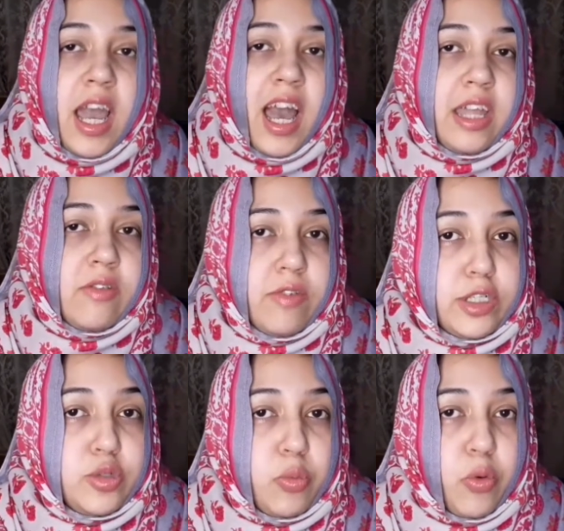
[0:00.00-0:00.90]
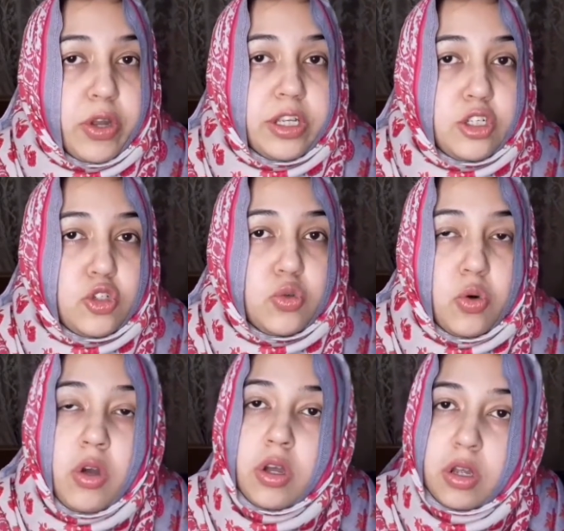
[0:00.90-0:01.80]
and which point to
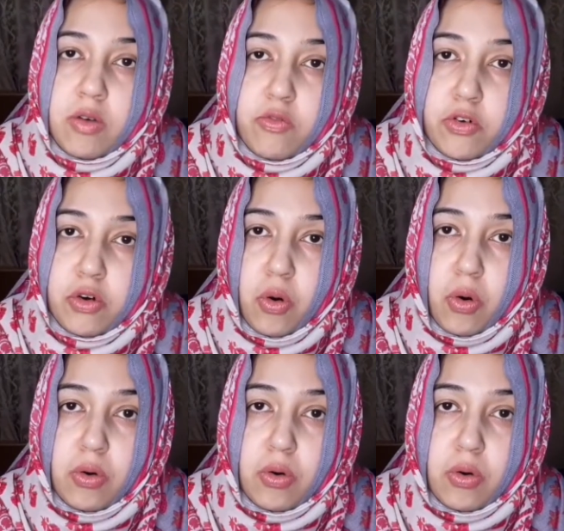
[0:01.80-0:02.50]
forgo.